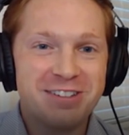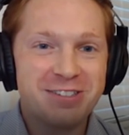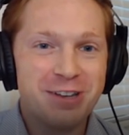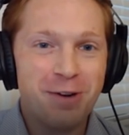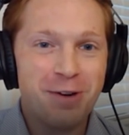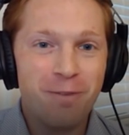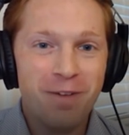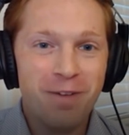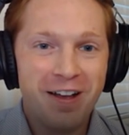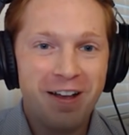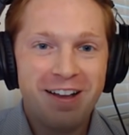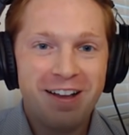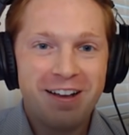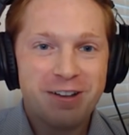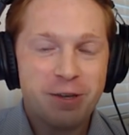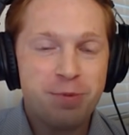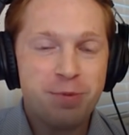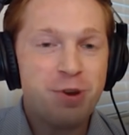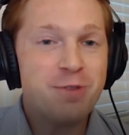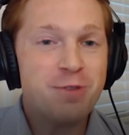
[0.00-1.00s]
So
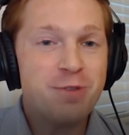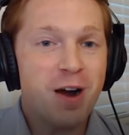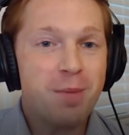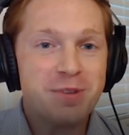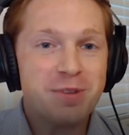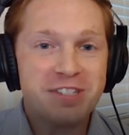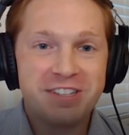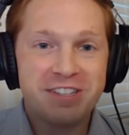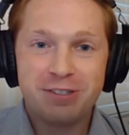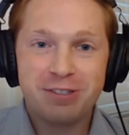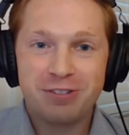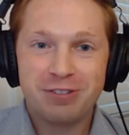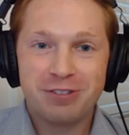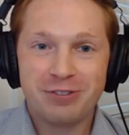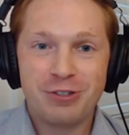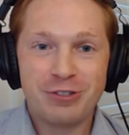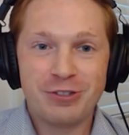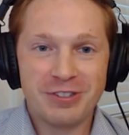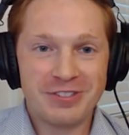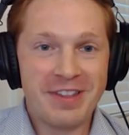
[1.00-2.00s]
community pharmacy is
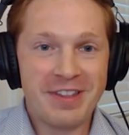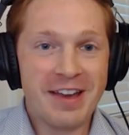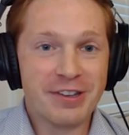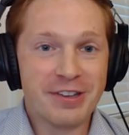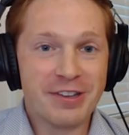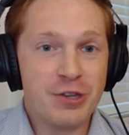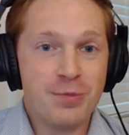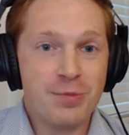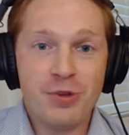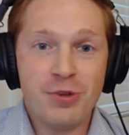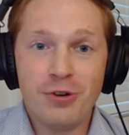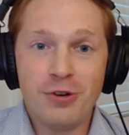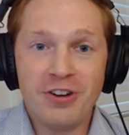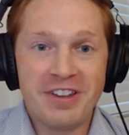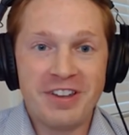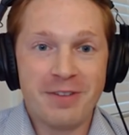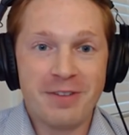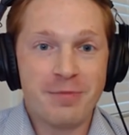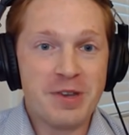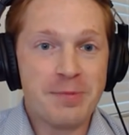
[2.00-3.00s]
just that
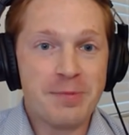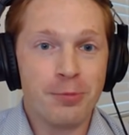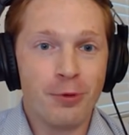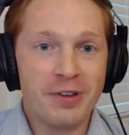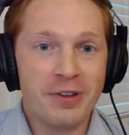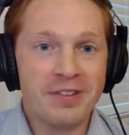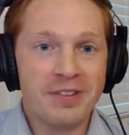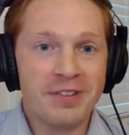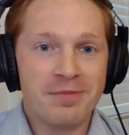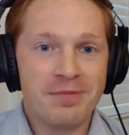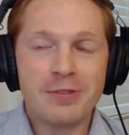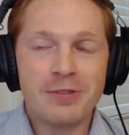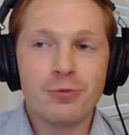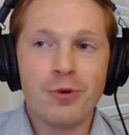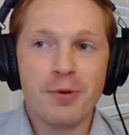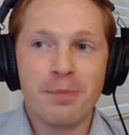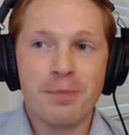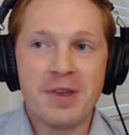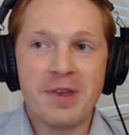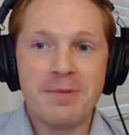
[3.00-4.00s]
community of people, and that's
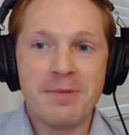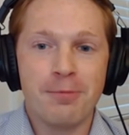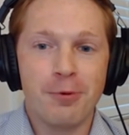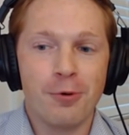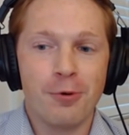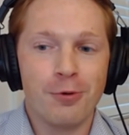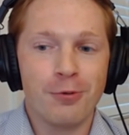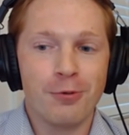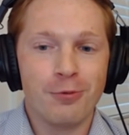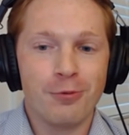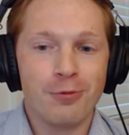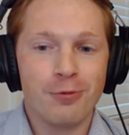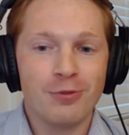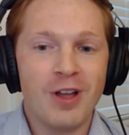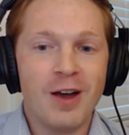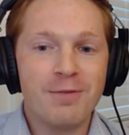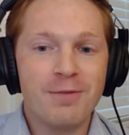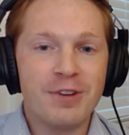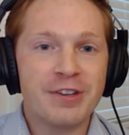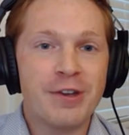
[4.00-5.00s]
where people
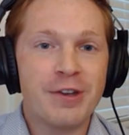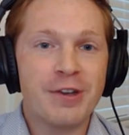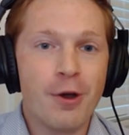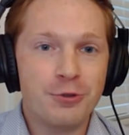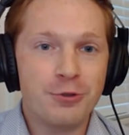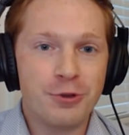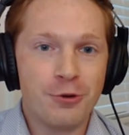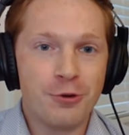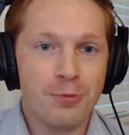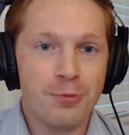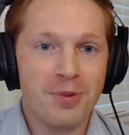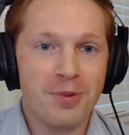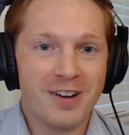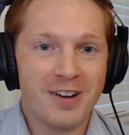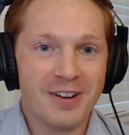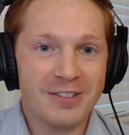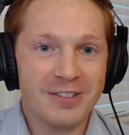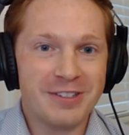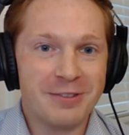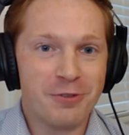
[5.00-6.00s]
love to go to
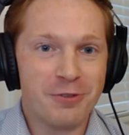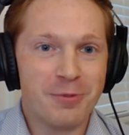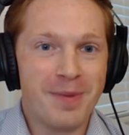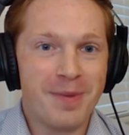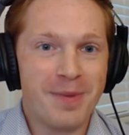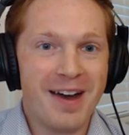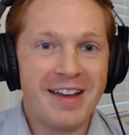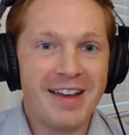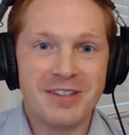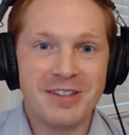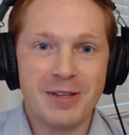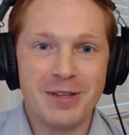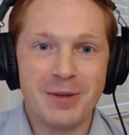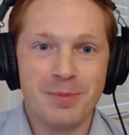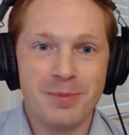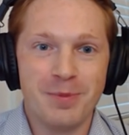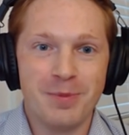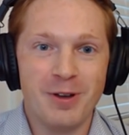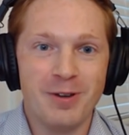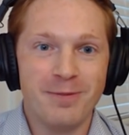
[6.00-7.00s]
because it reminds
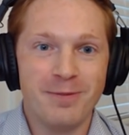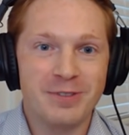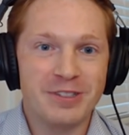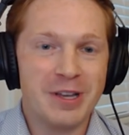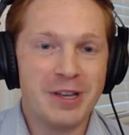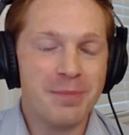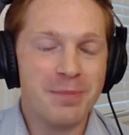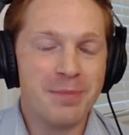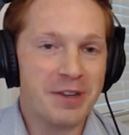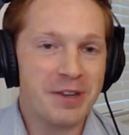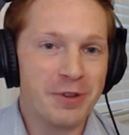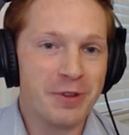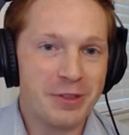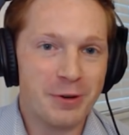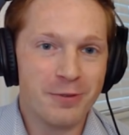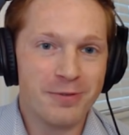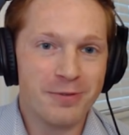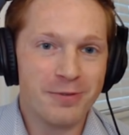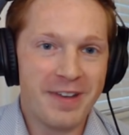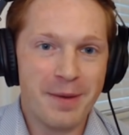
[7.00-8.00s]
them of something with
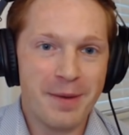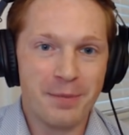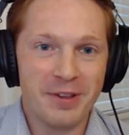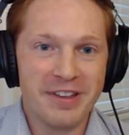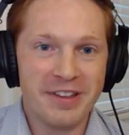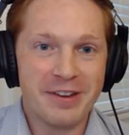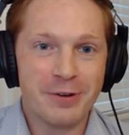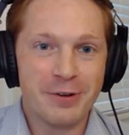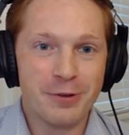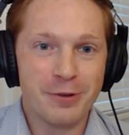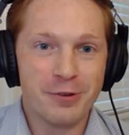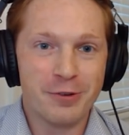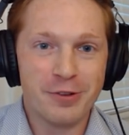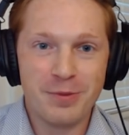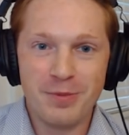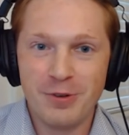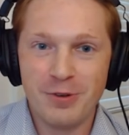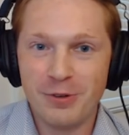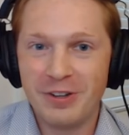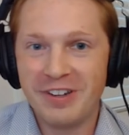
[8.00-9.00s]
their family or their
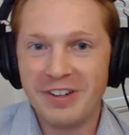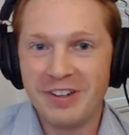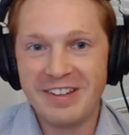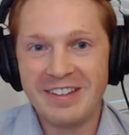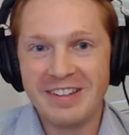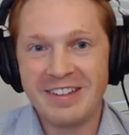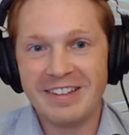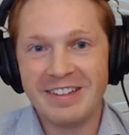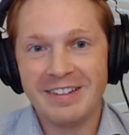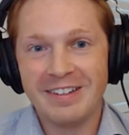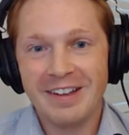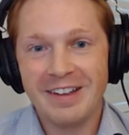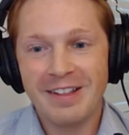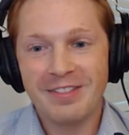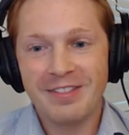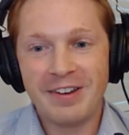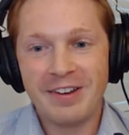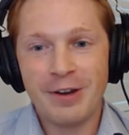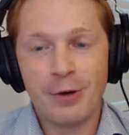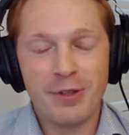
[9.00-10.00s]
community, and
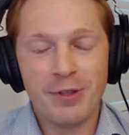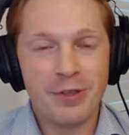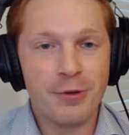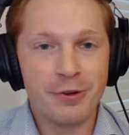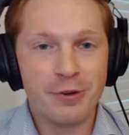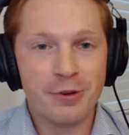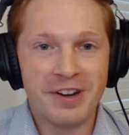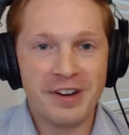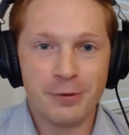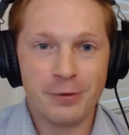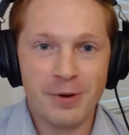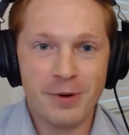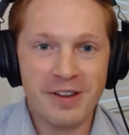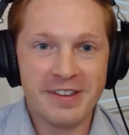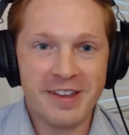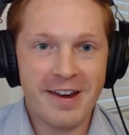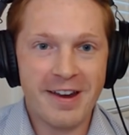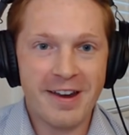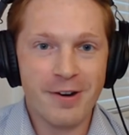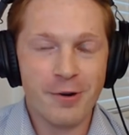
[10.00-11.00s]
they know that they're getting
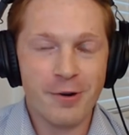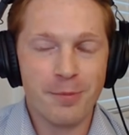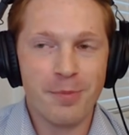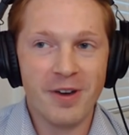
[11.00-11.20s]
great care.